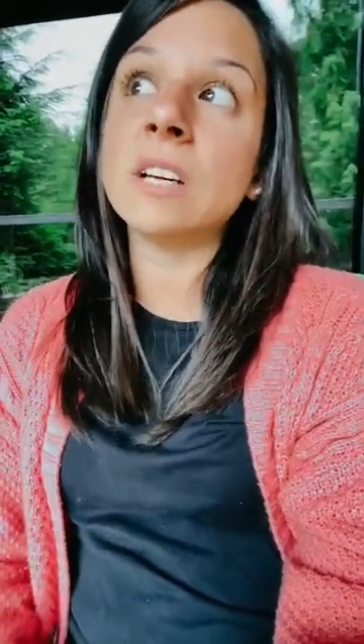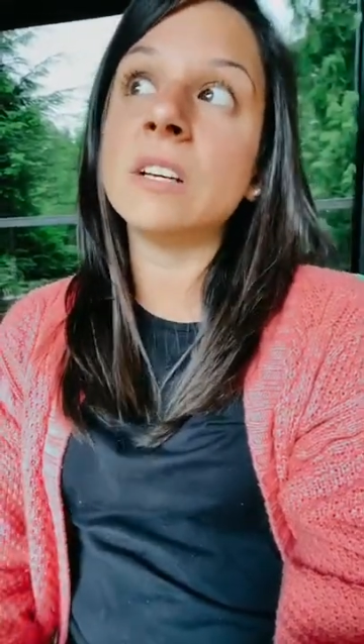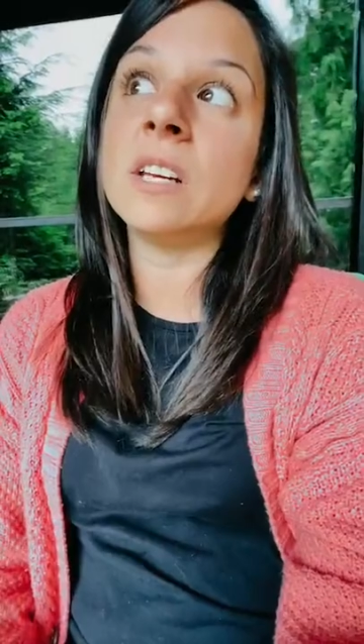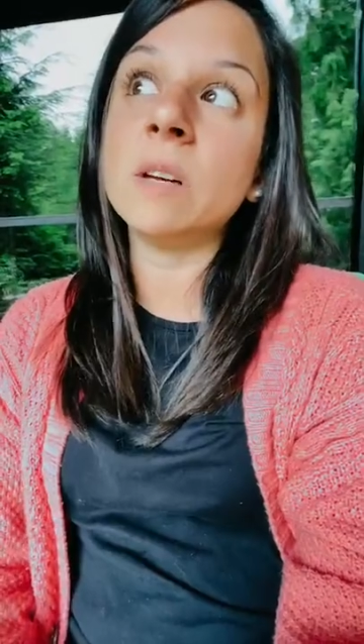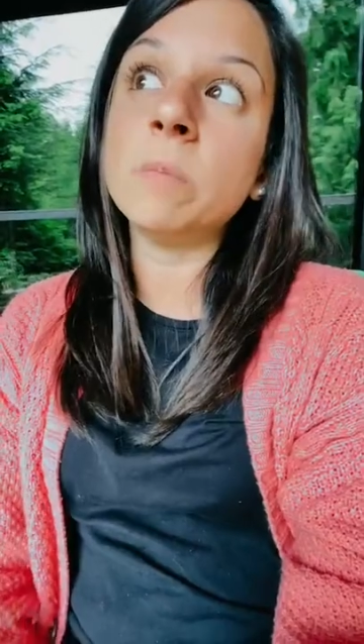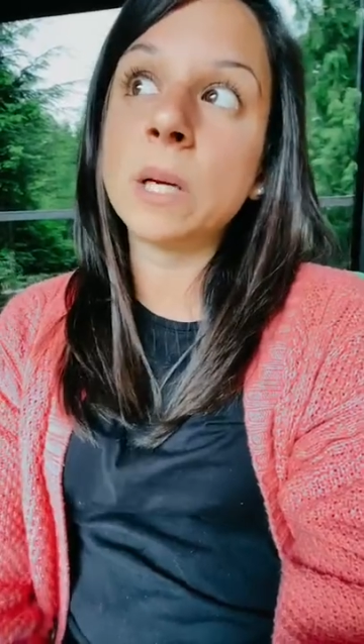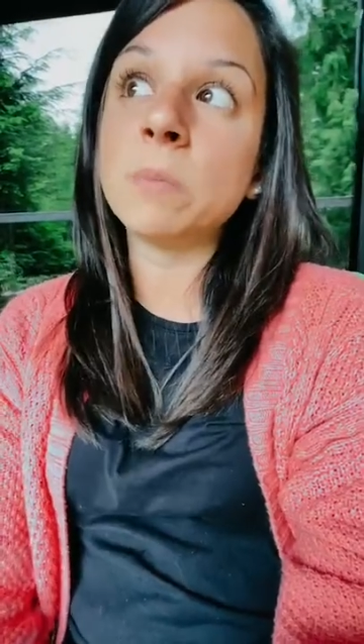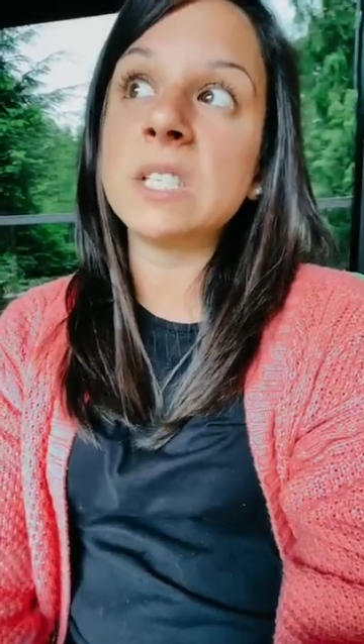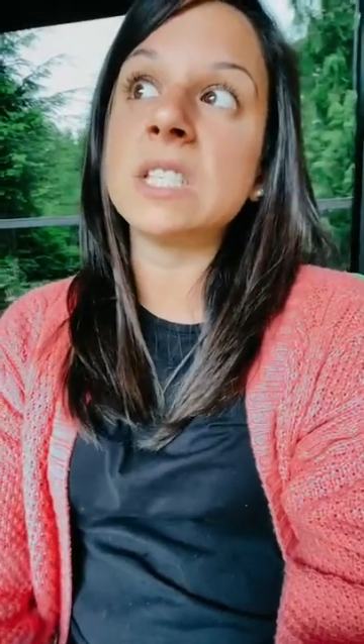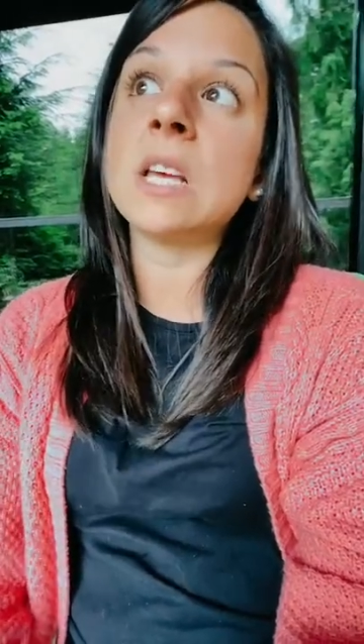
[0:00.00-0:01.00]
done it in
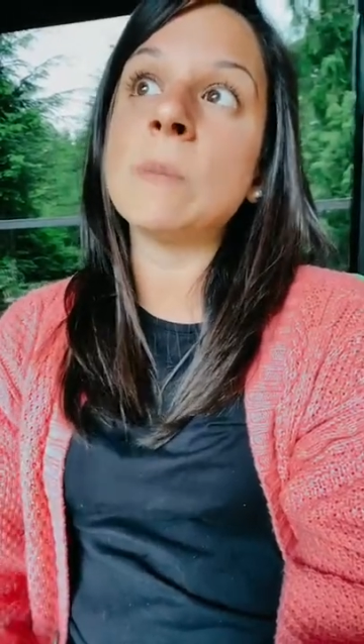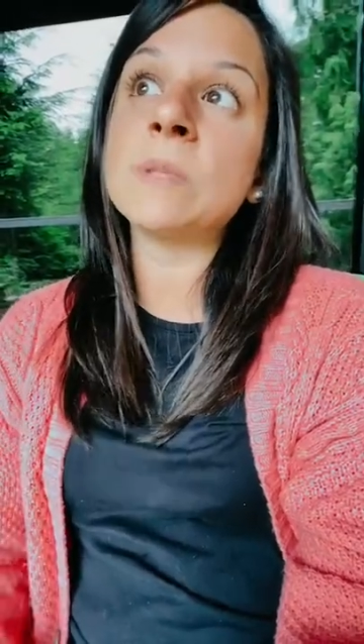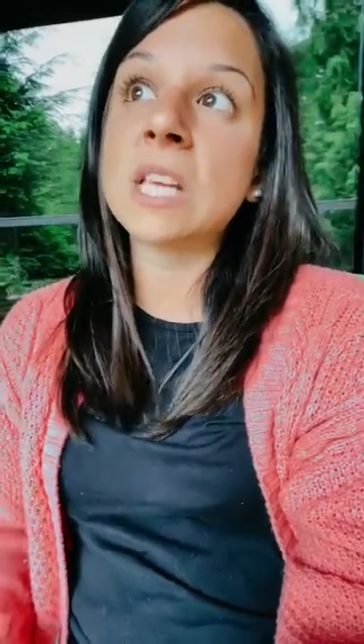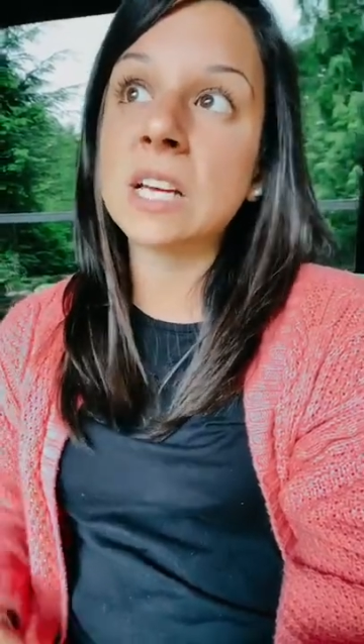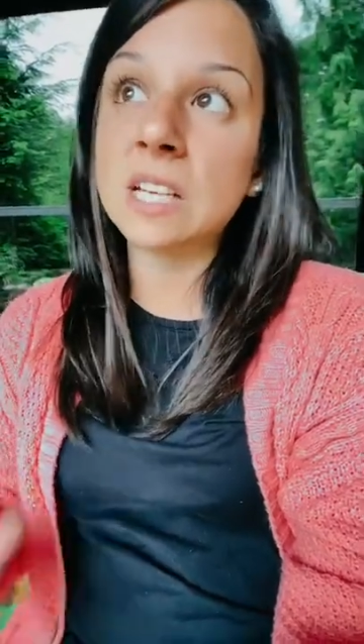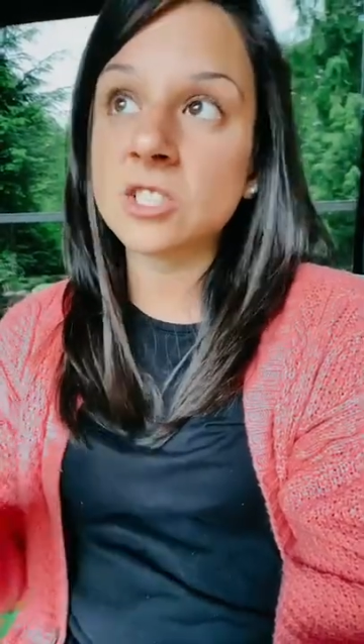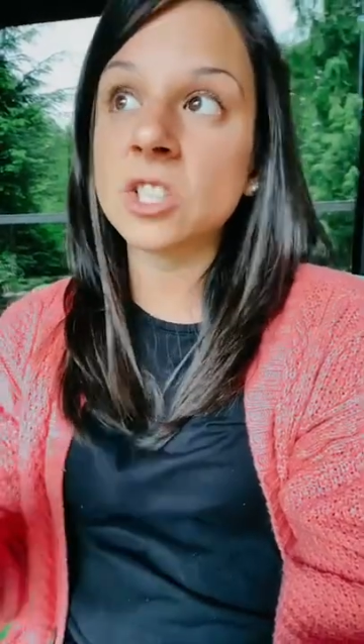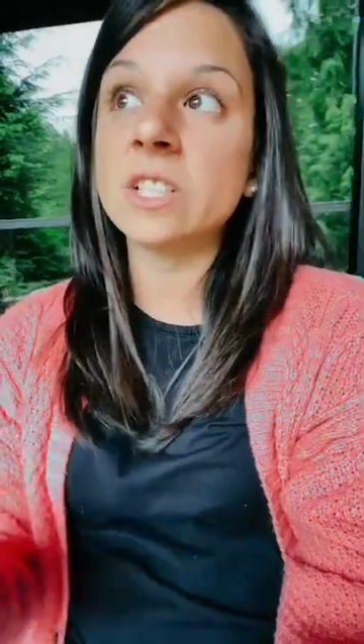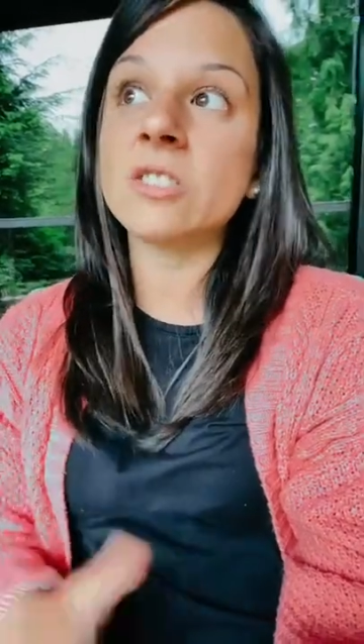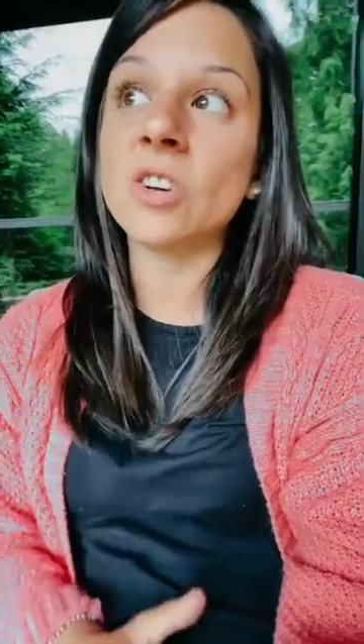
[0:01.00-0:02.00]
baby steps. Like,
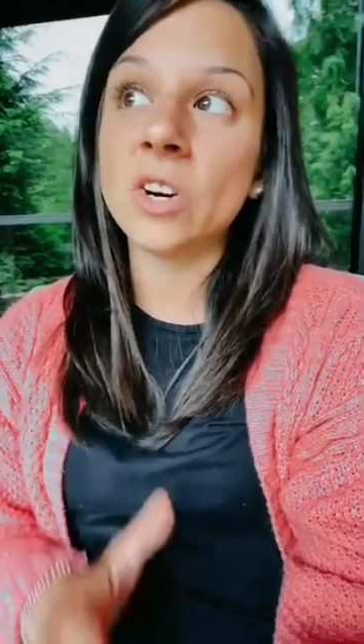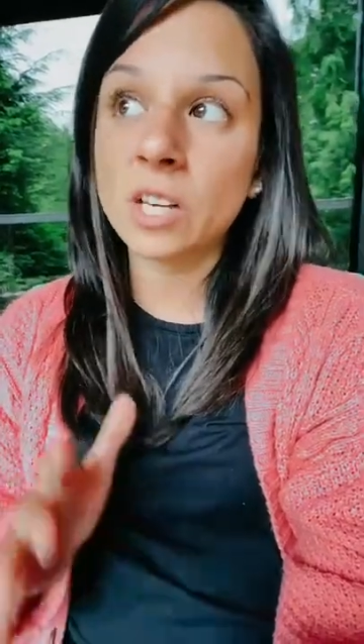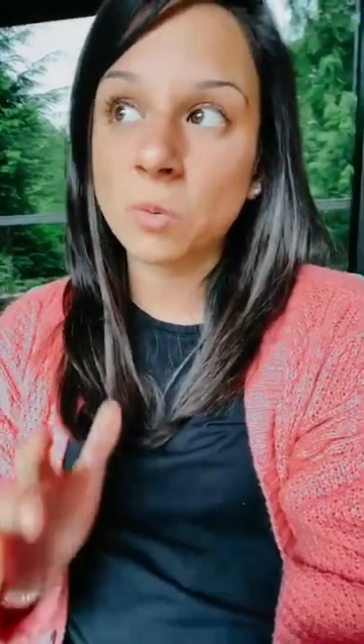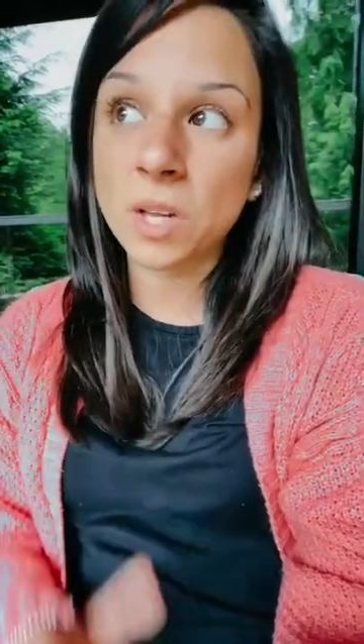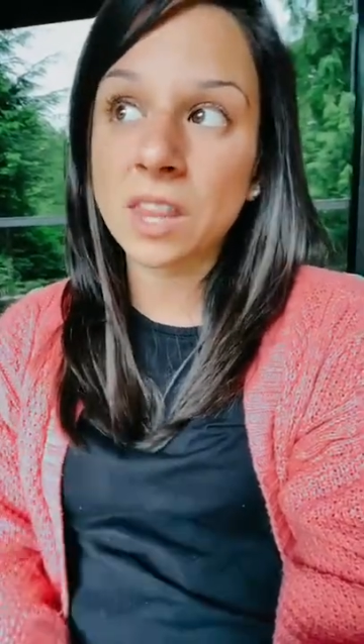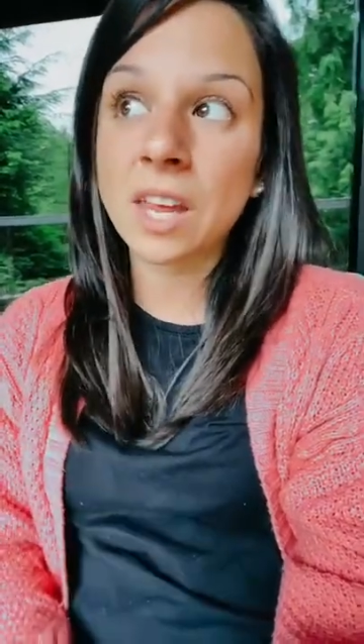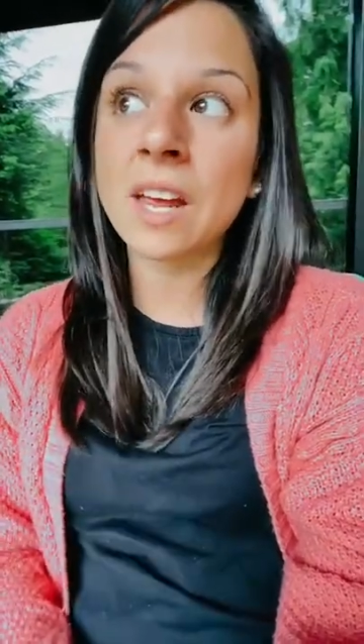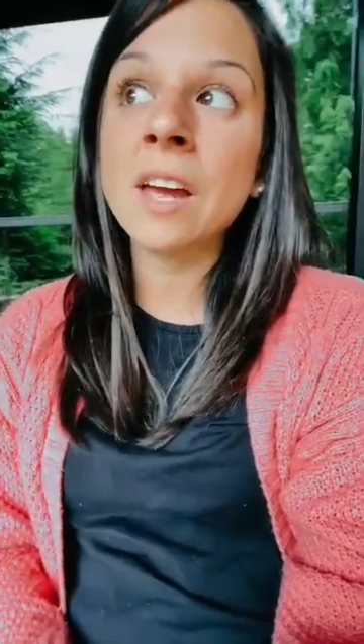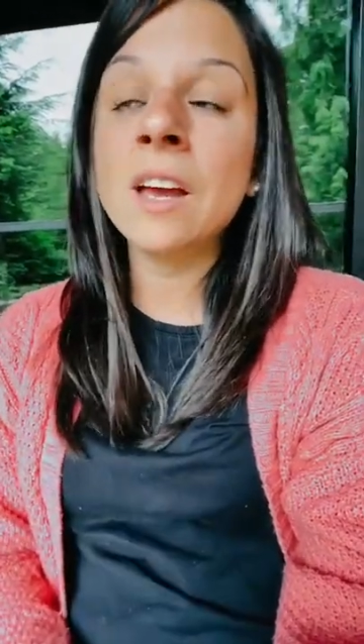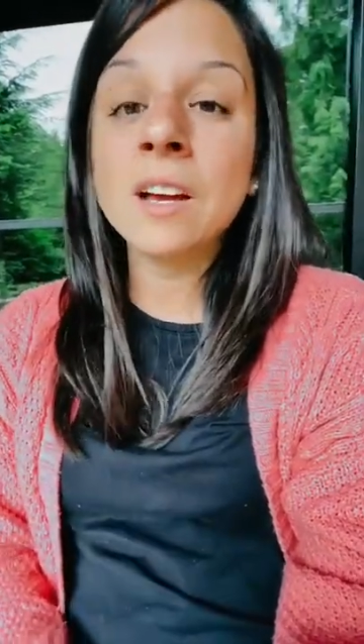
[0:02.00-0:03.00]
initially it started with
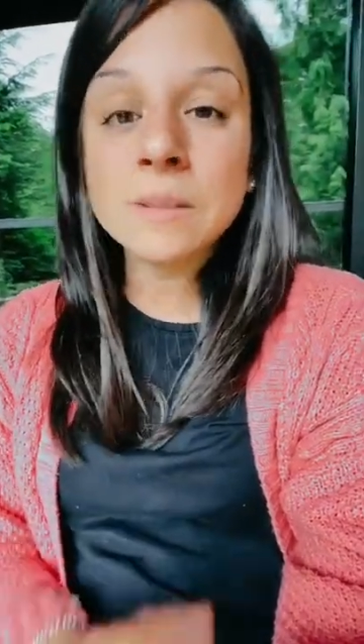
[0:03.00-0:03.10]
like,